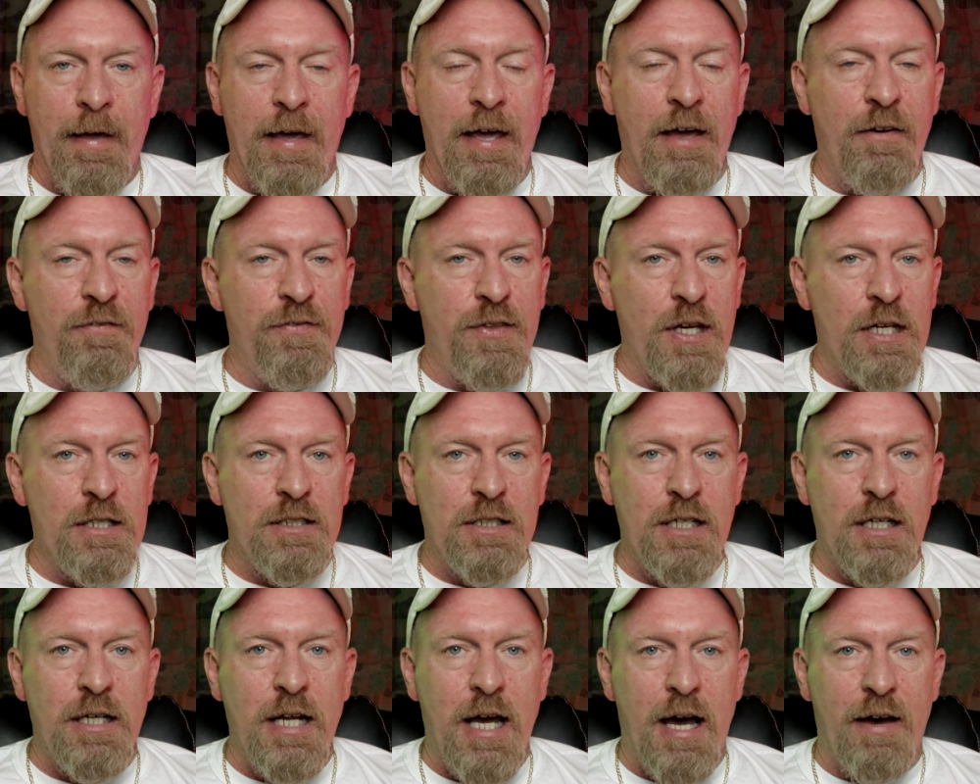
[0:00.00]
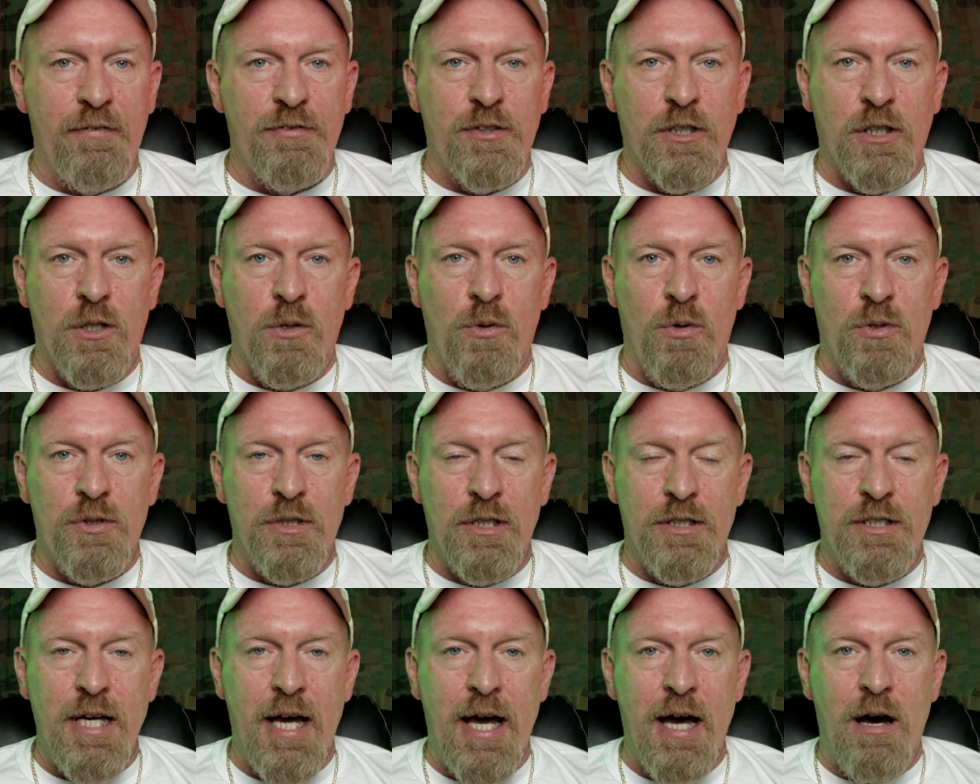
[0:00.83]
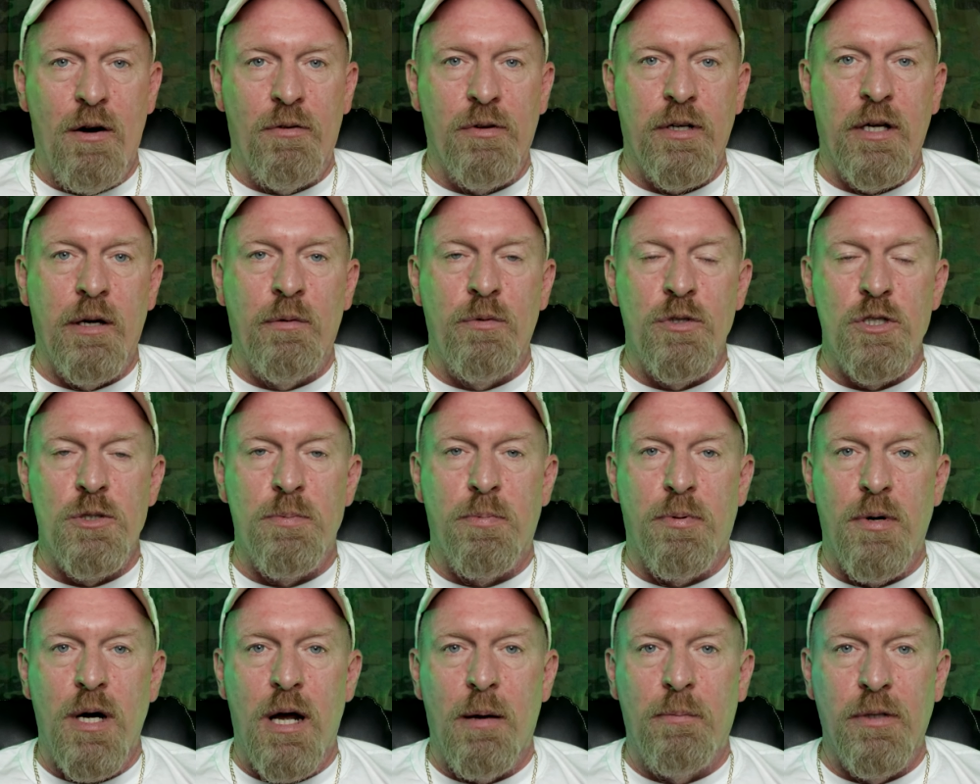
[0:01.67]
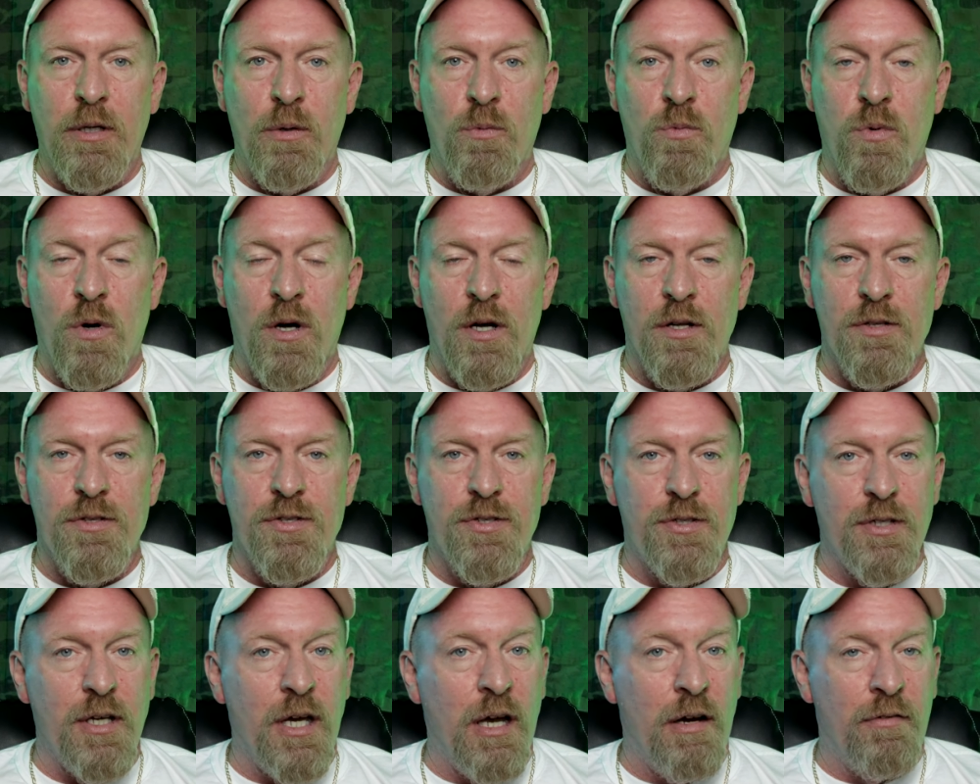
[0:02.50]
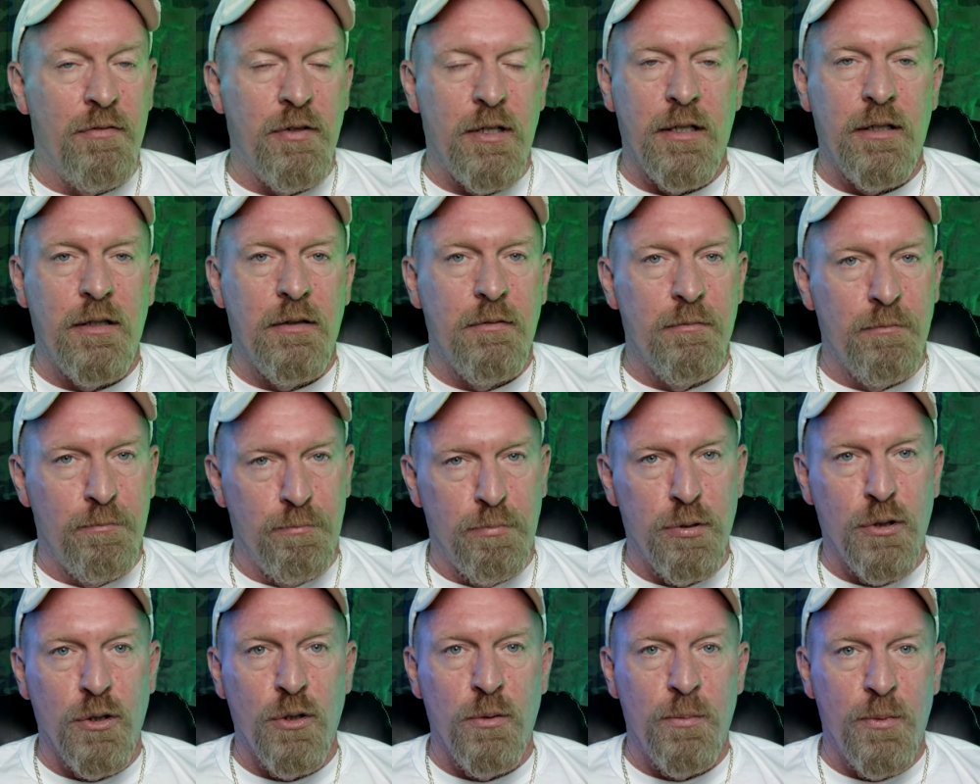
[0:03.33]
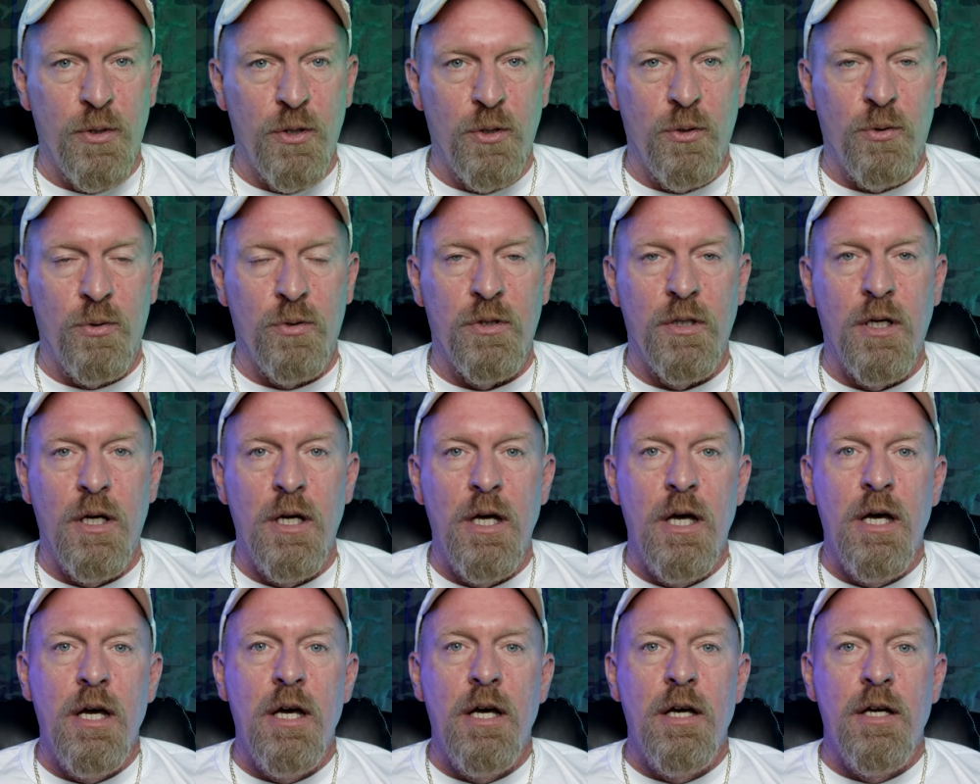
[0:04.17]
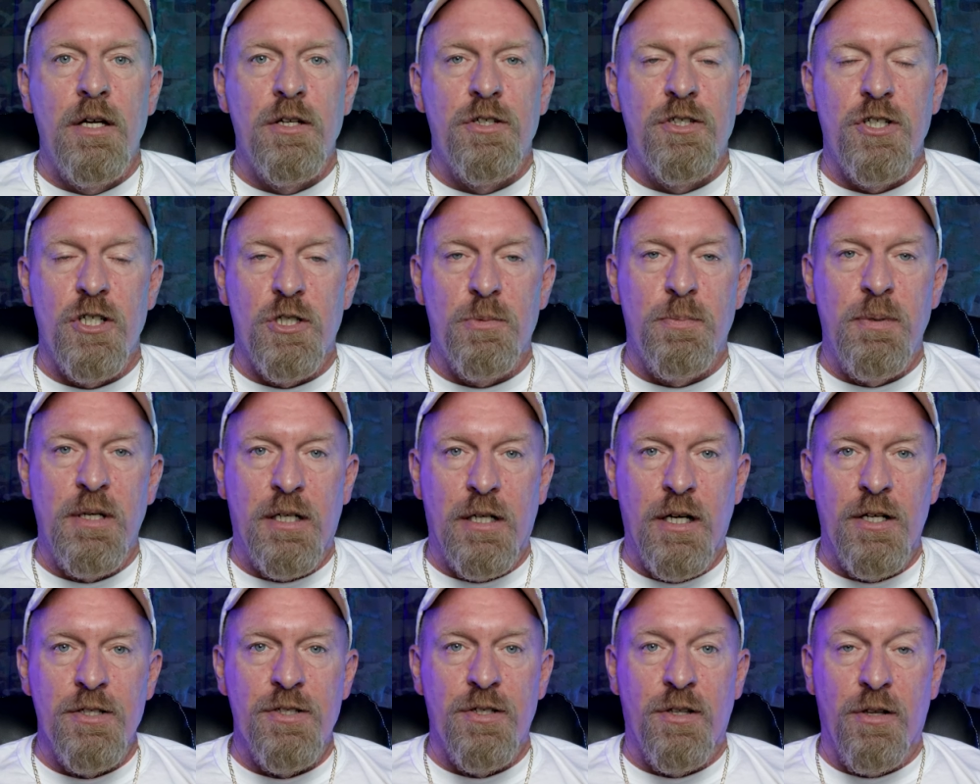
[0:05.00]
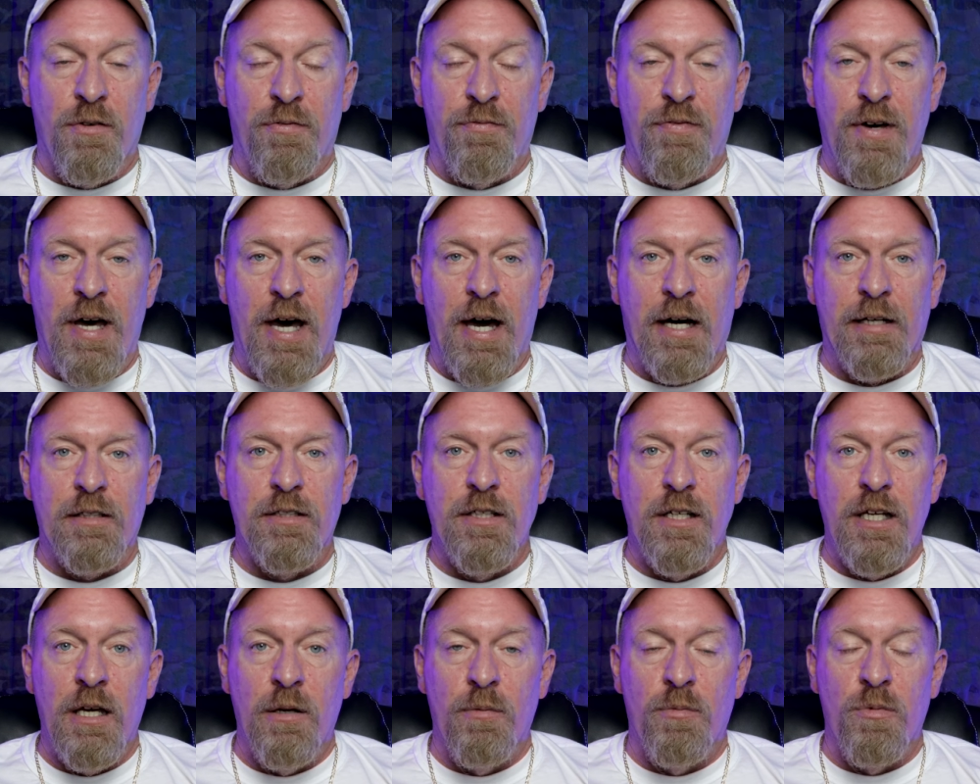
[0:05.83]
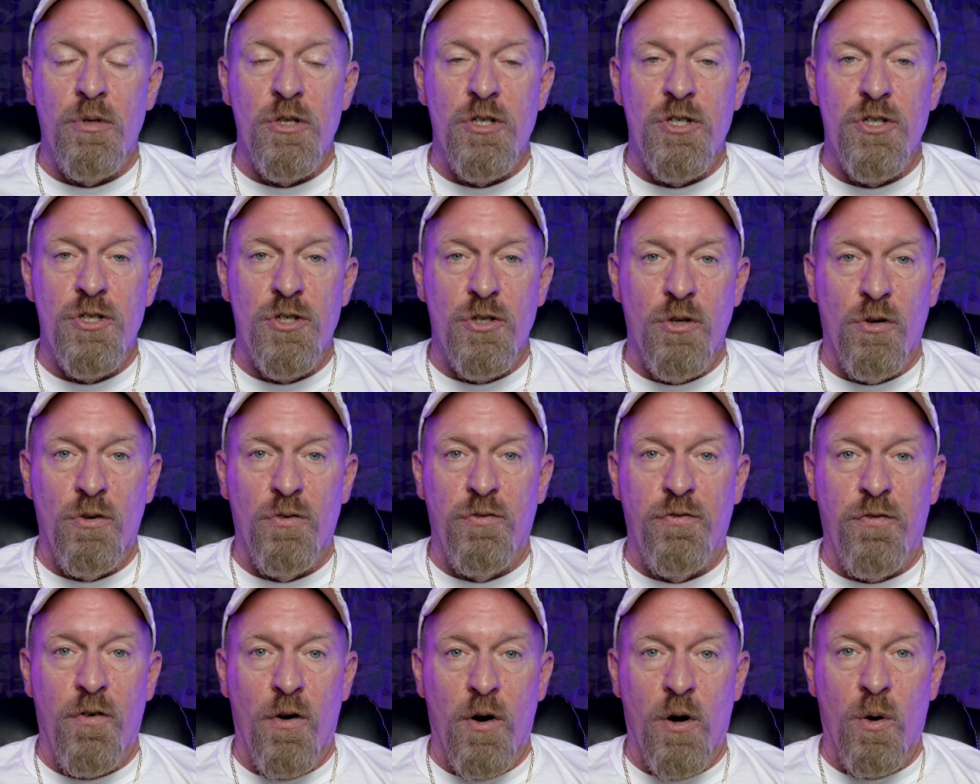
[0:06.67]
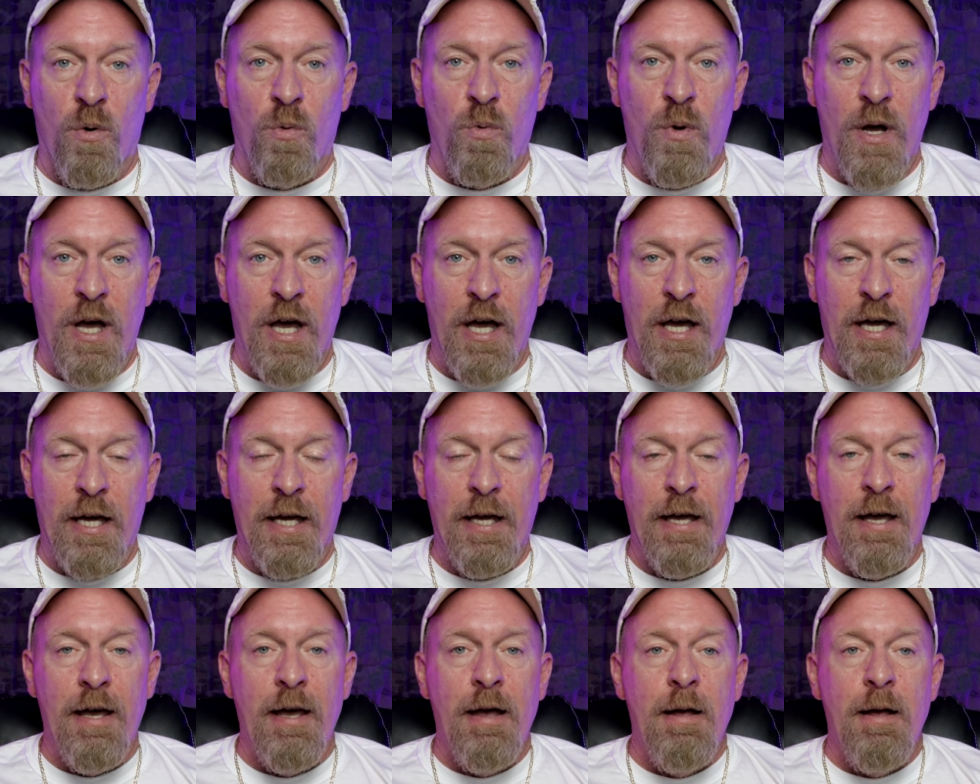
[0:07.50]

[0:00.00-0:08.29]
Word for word: If they did have to go into town, it was probably once every blue moon, just because of the fact it was so far away.